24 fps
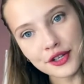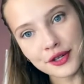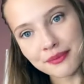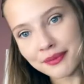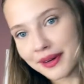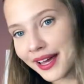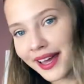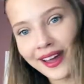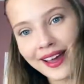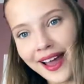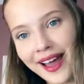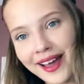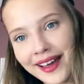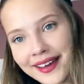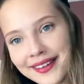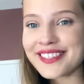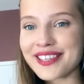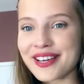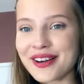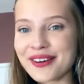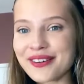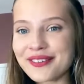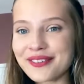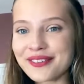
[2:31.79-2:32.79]
may I add.
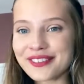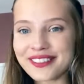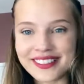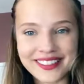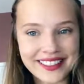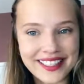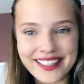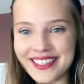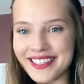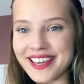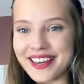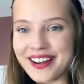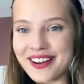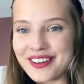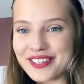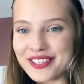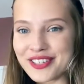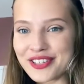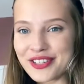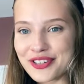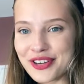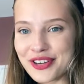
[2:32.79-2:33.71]
So let's get on to the